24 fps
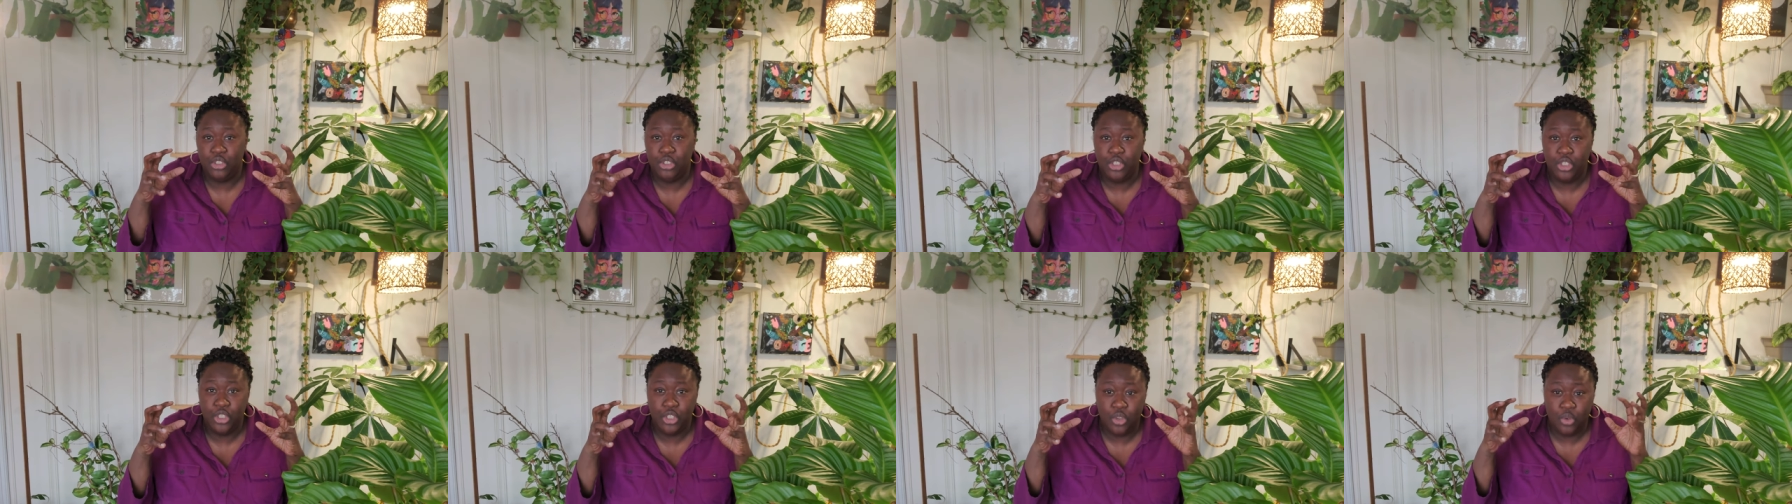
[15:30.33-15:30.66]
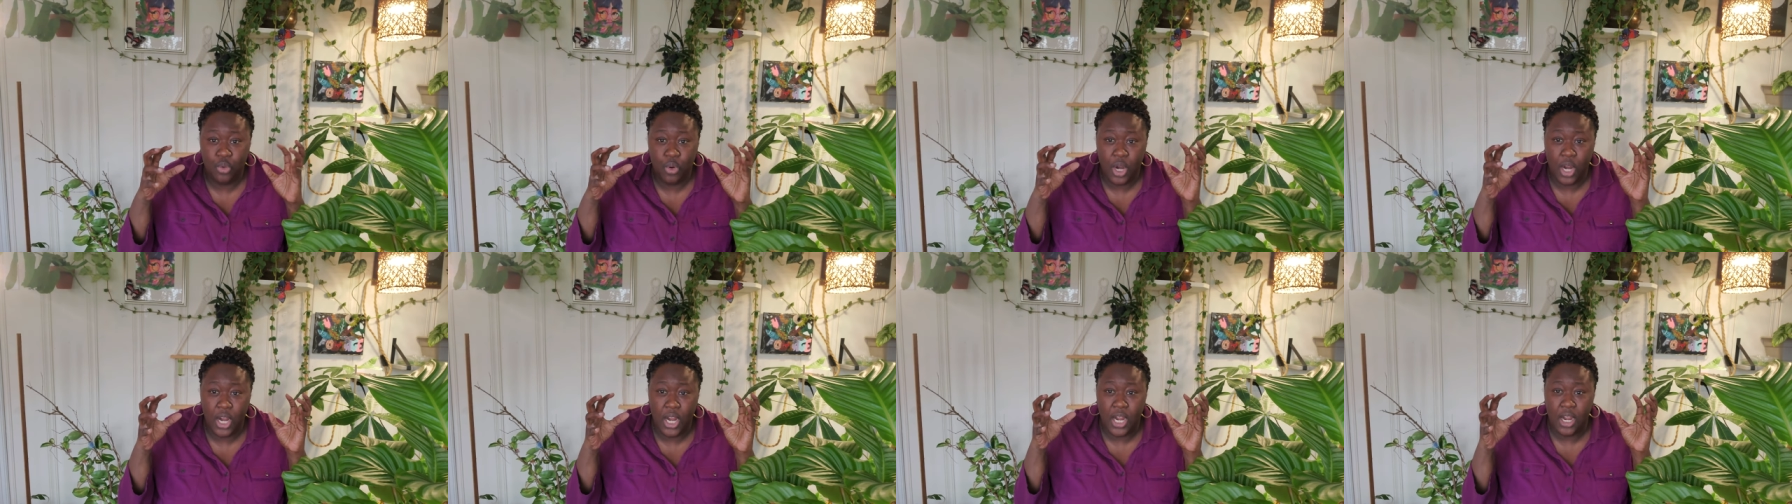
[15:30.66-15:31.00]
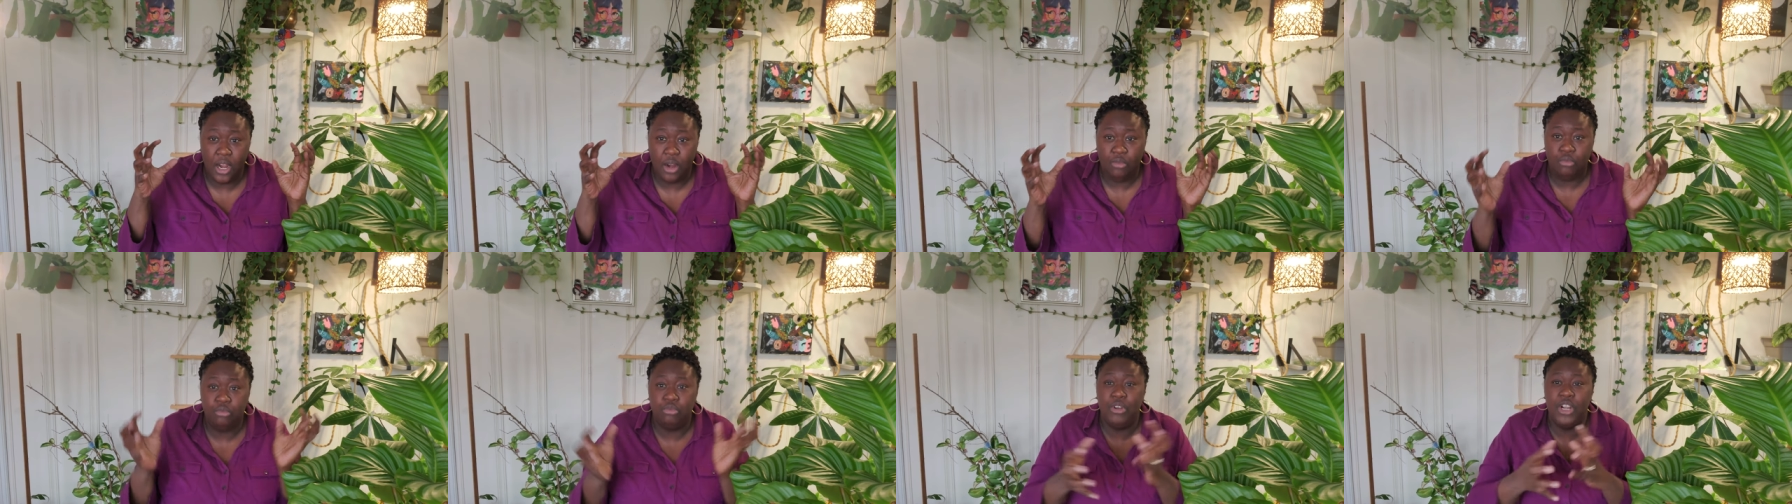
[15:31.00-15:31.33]
do
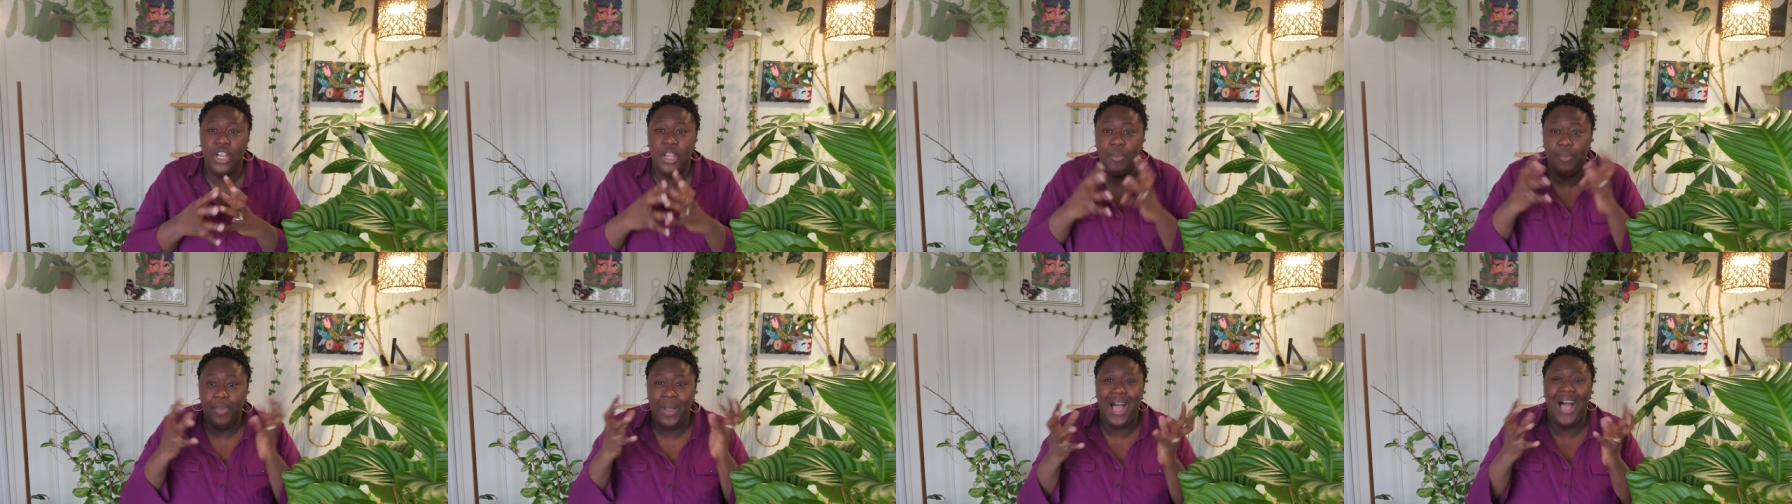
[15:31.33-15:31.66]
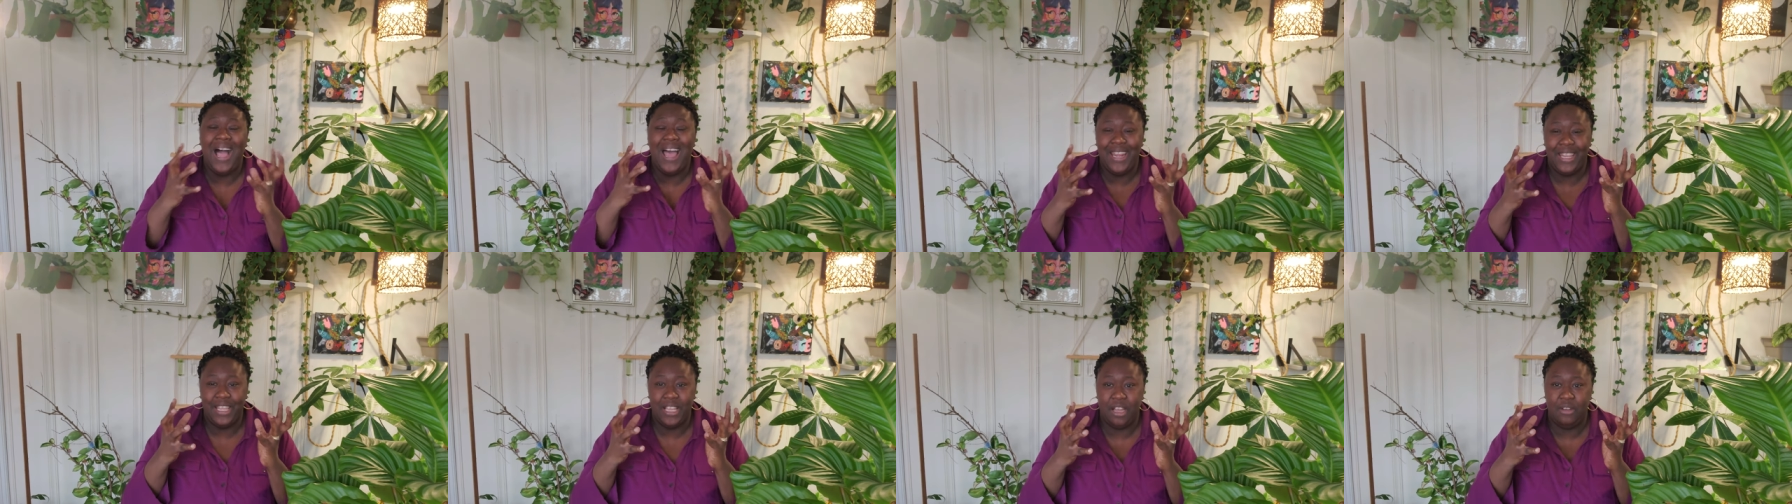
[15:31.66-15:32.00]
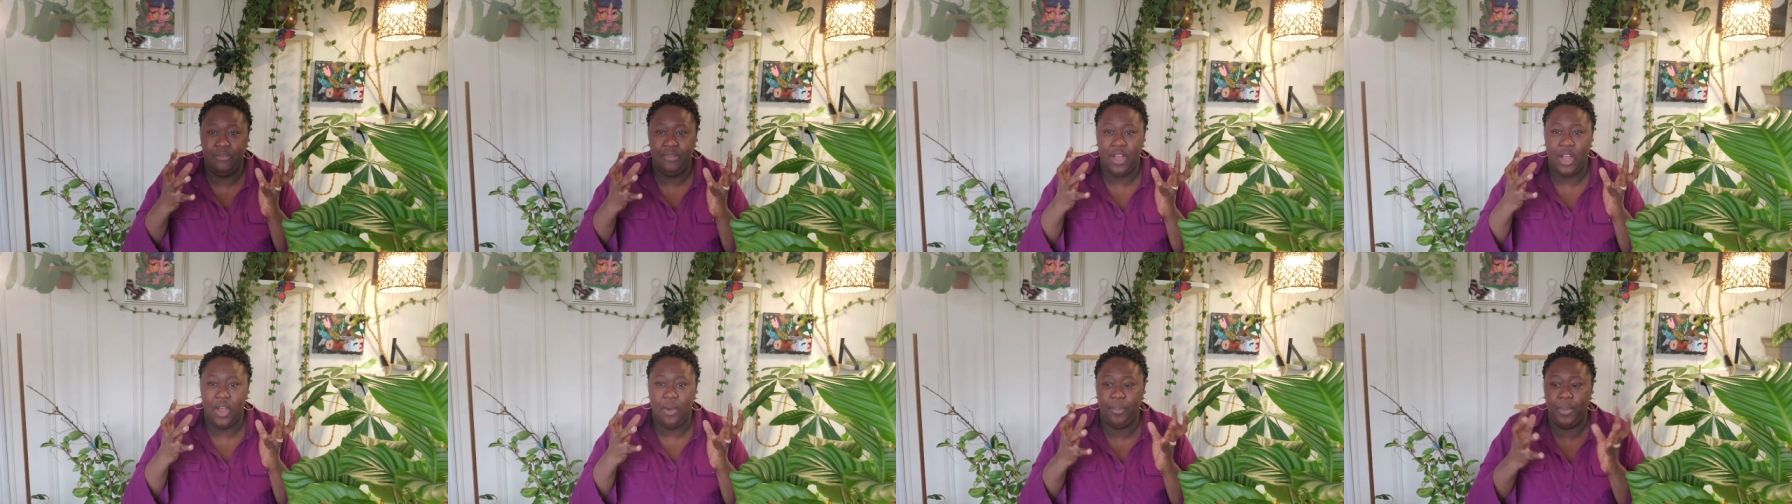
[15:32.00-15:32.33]
a repotting
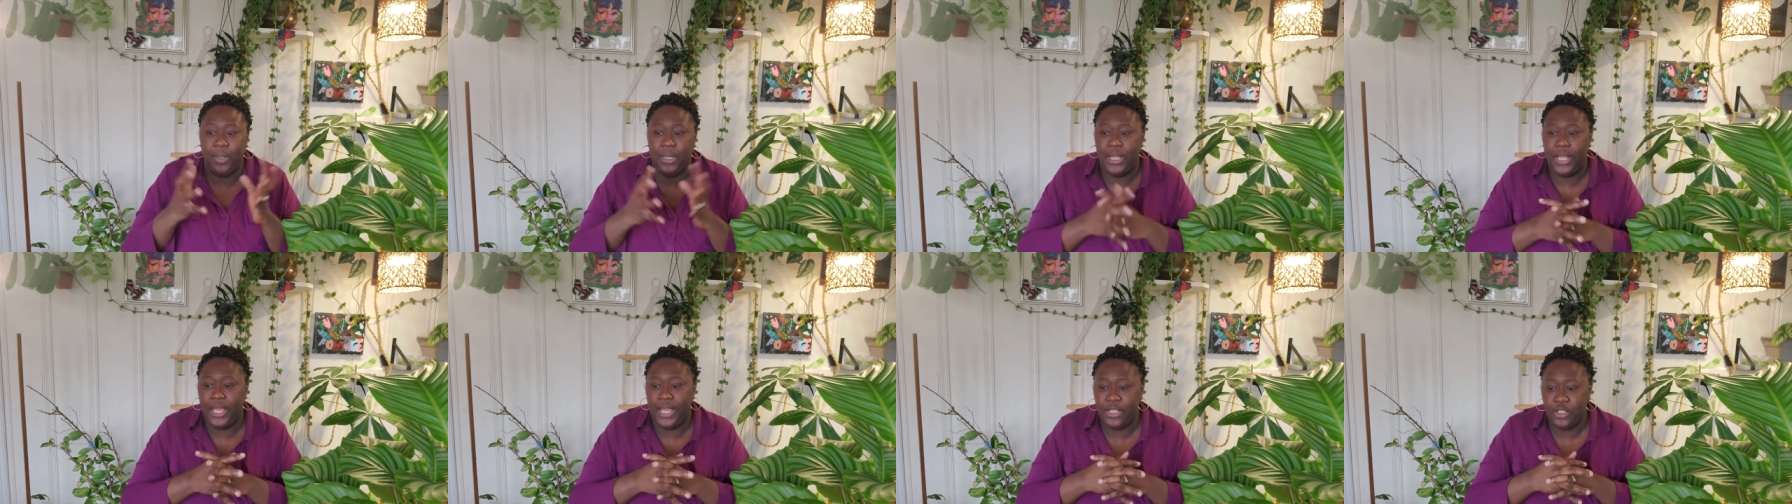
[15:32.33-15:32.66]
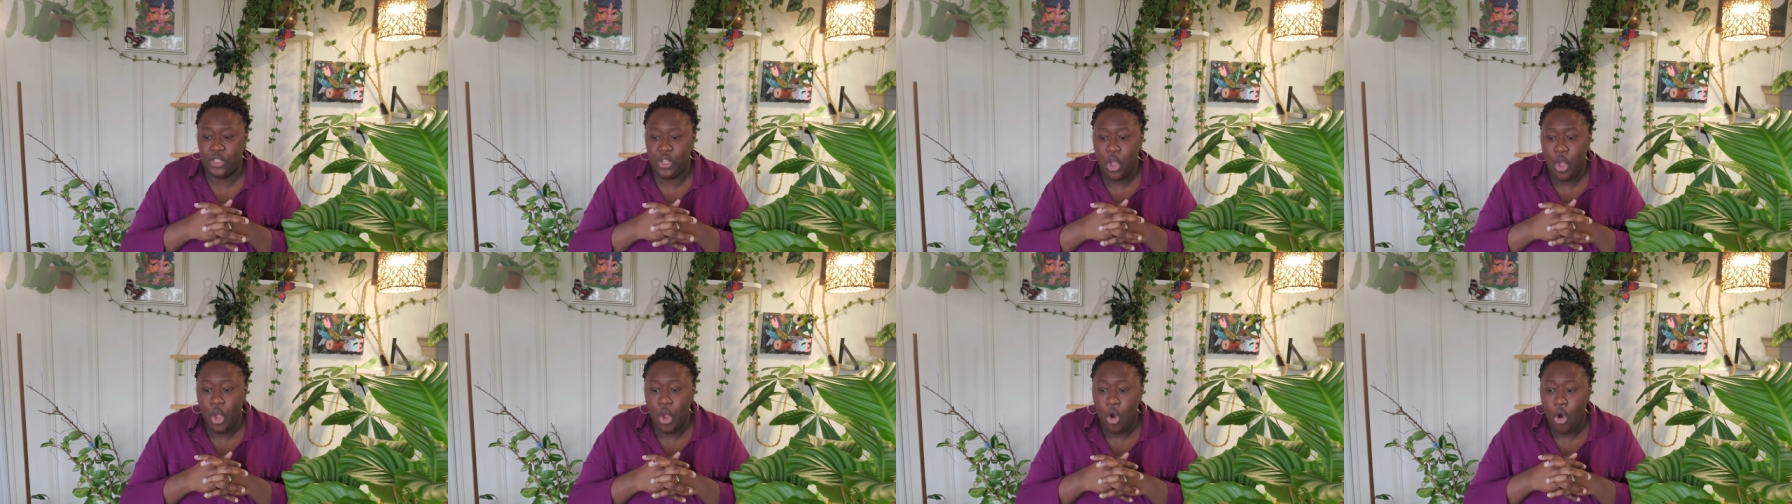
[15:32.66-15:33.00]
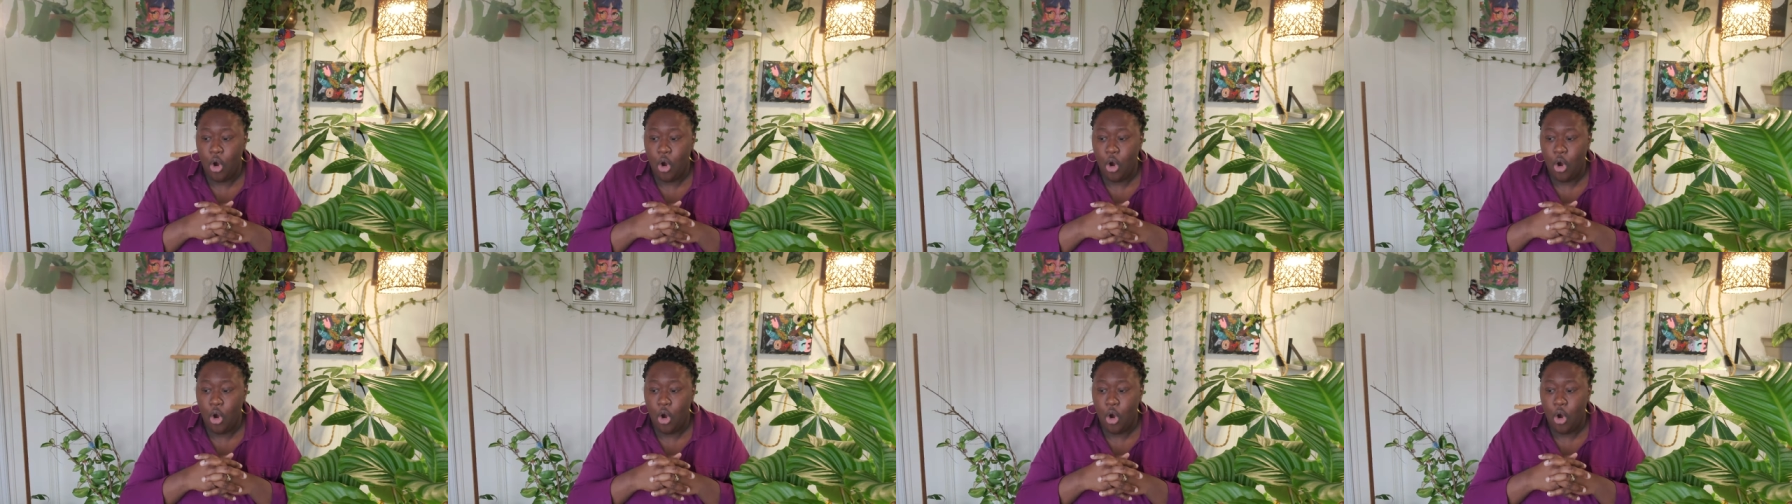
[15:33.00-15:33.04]
of our plants